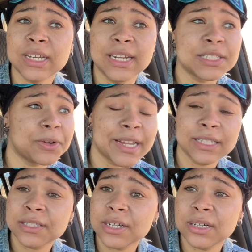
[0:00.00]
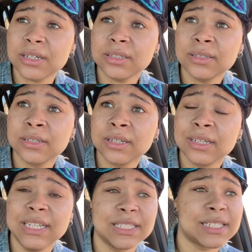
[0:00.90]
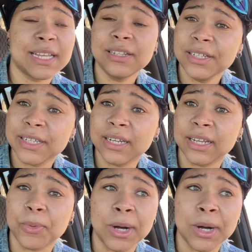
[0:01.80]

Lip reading: Let's crack the skull. Let's take a look in here,